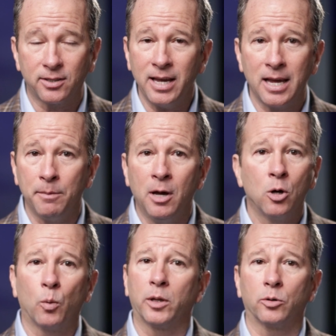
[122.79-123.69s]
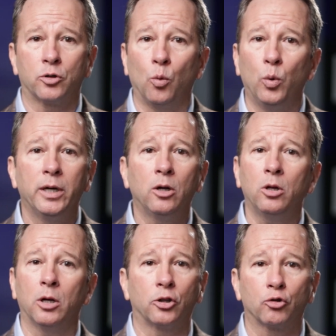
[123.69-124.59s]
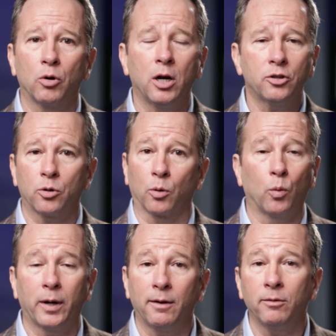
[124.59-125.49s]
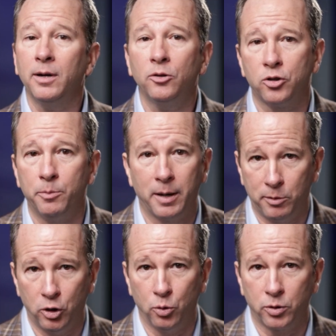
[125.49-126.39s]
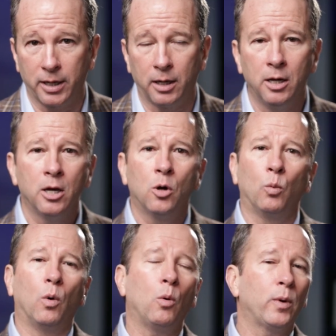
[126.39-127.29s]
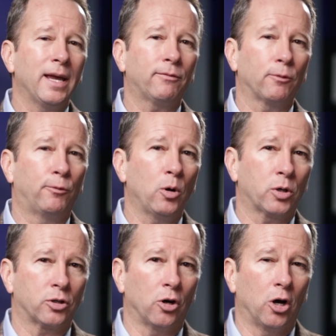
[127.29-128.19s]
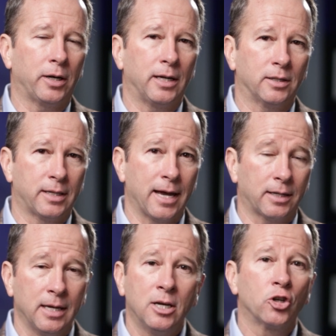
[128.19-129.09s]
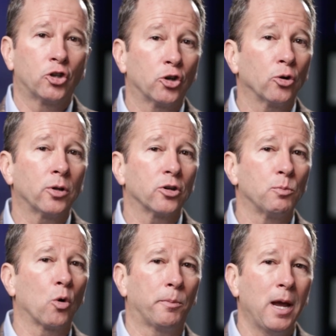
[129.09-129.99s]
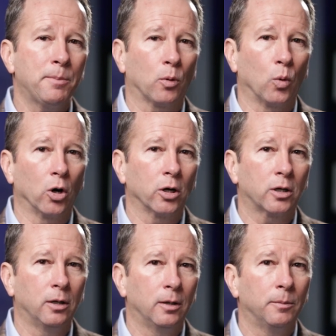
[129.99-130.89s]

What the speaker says: same, whether it's a will, a trust, or whatever else you may be using. What we have to focus on is that, sure, there's more paperwork,